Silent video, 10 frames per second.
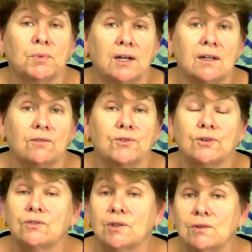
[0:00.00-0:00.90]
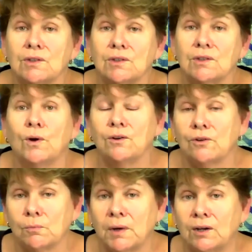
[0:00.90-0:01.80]
but if there's something you
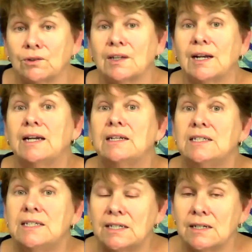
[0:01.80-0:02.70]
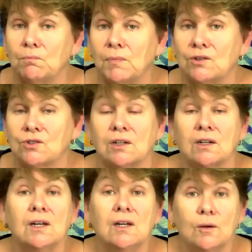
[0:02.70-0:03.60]
wonder about that I didn't
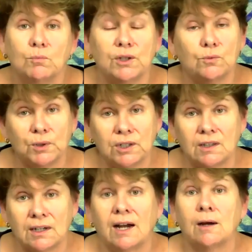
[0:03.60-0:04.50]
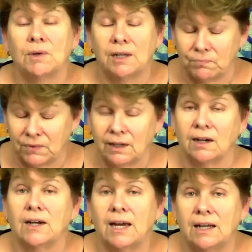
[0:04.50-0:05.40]
mention, please put it in the comment and
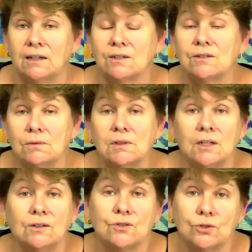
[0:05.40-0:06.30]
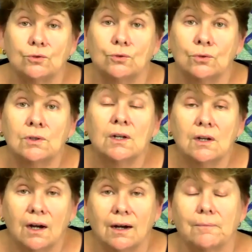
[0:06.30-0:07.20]
I'll add it into
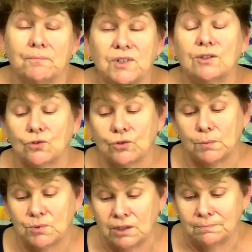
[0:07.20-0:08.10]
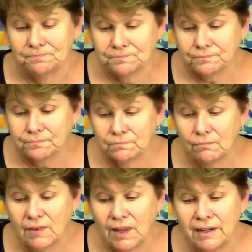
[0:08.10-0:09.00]
um, the description.
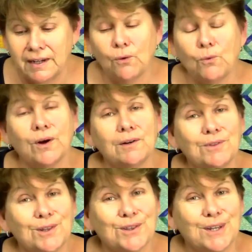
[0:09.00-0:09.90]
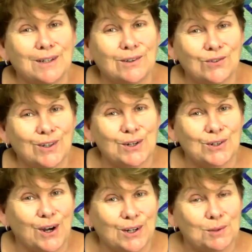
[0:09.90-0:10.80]
Now, one of the things that I
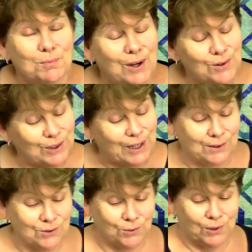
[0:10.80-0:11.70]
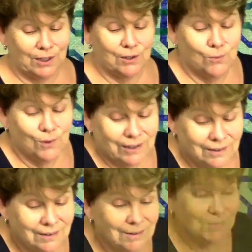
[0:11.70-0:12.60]
talked about last week was, let